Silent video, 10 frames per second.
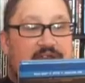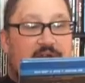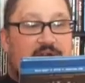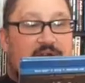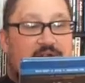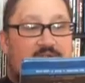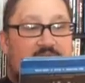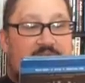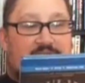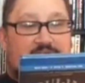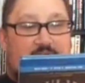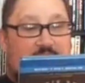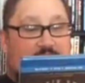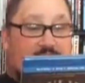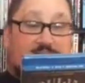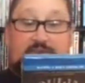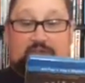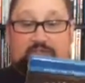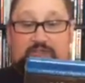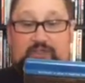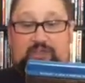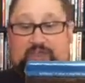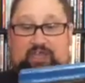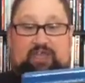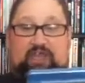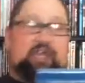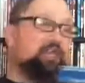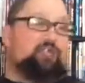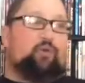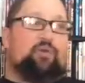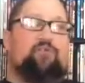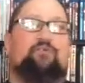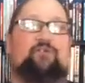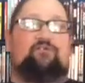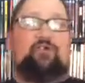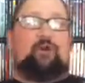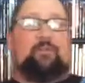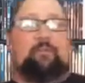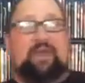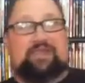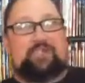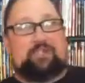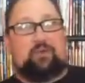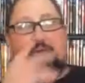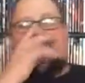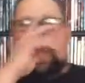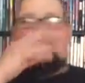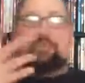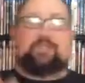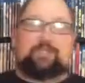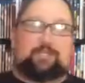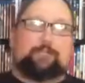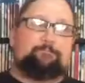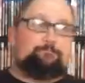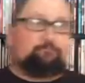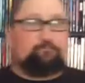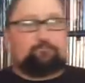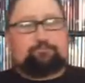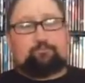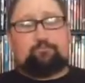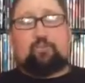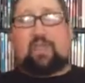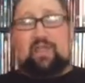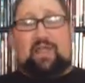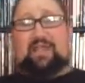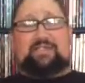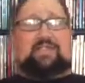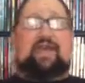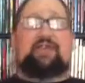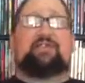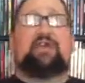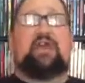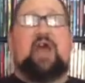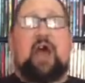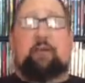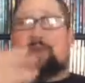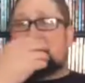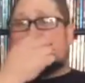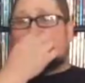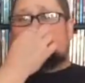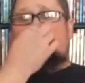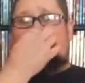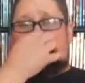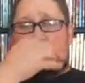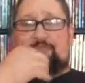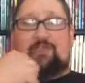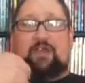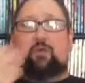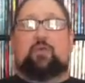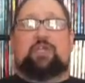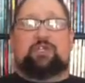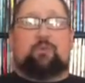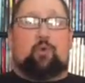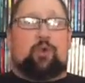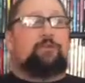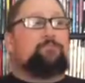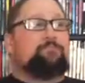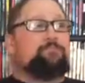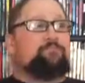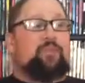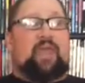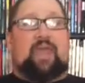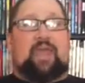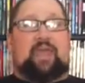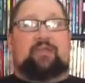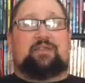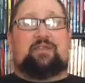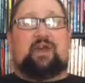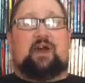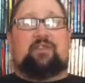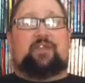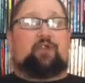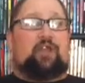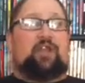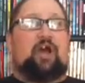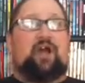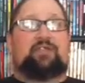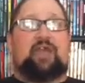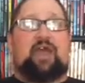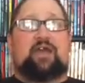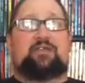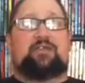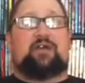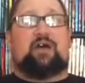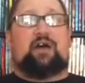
Darren Kagaskoff. So it's a really fun film, and basically what happens in it, like it says, basically they find a Ouija board, and they try to contact